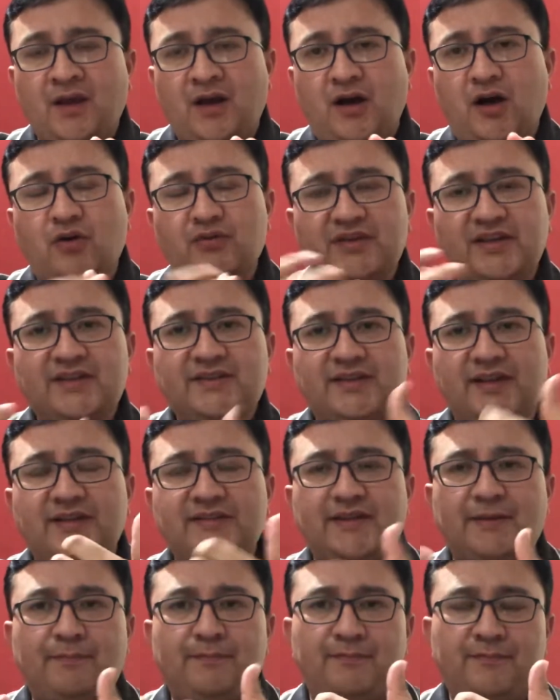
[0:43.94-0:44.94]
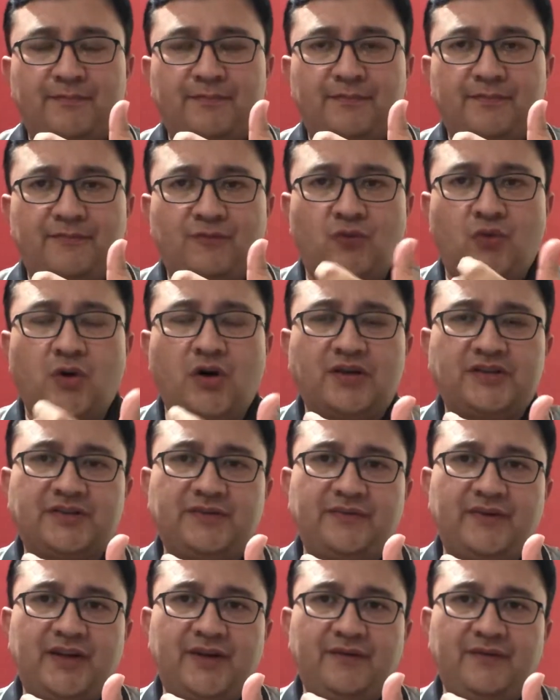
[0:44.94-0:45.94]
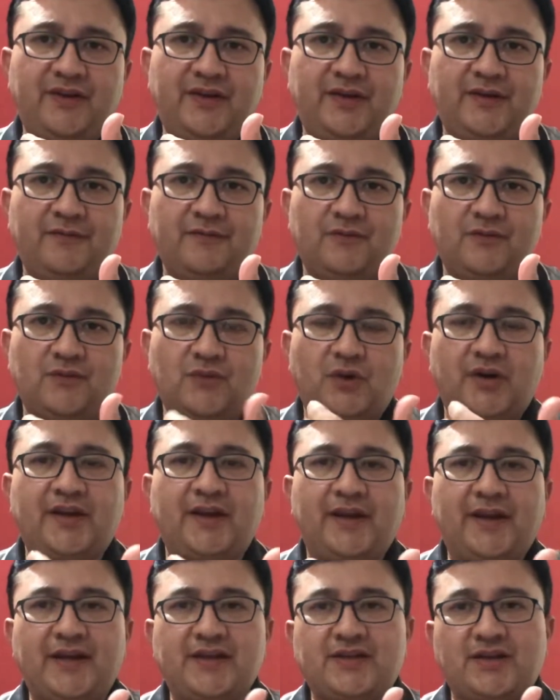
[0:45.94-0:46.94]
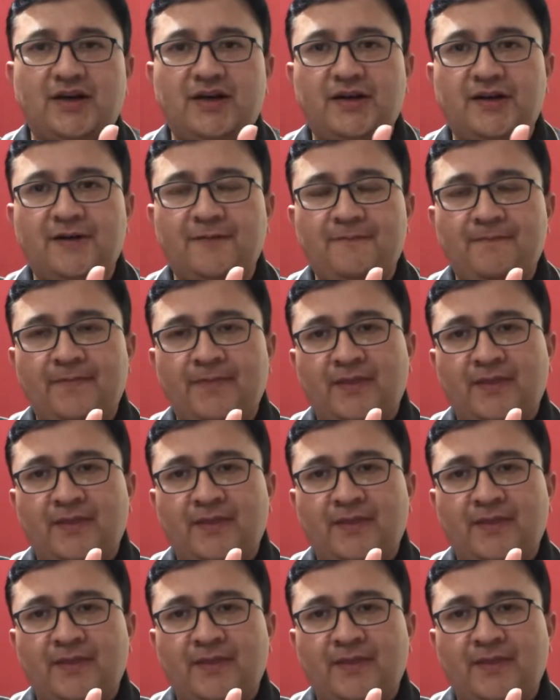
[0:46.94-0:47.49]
How these things works when we work in HR,